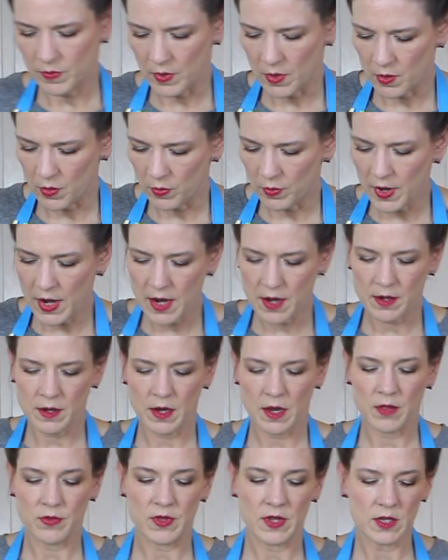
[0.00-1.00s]
All right,
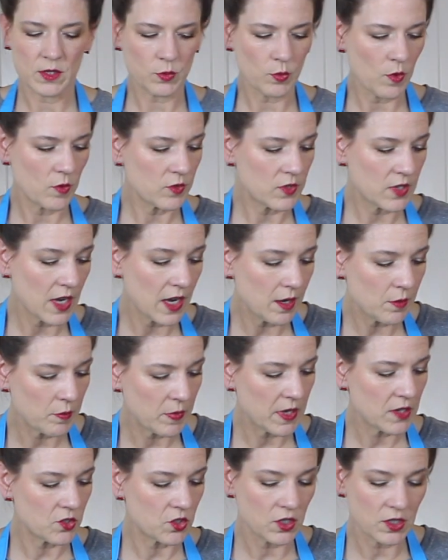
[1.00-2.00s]
and these won't take
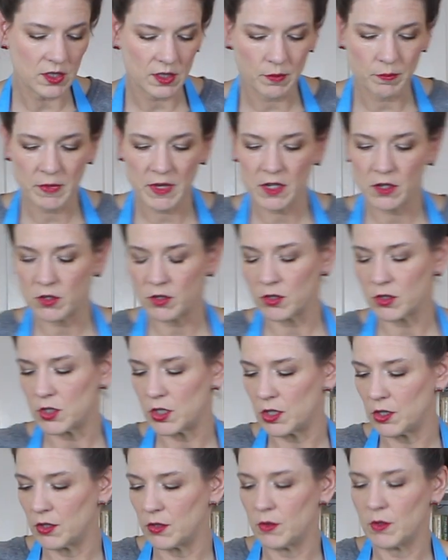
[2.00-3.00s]
but just a minute or
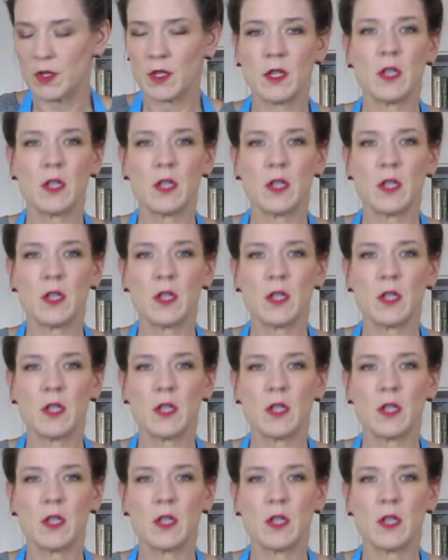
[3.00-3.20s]
two.